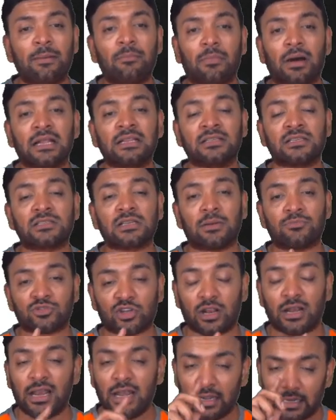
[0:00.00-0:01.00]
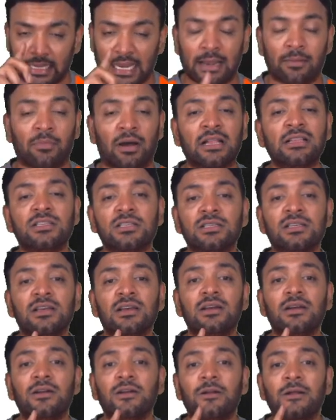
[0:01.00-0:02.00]
months,
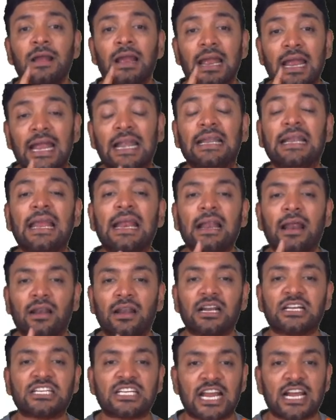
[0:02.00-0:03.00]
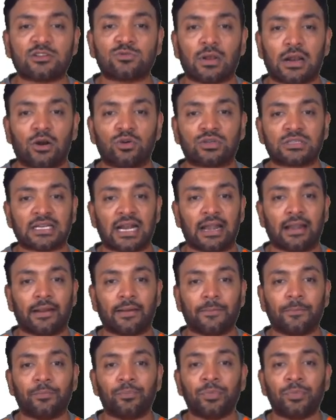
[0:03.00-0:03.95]
1800 shares were outstanding.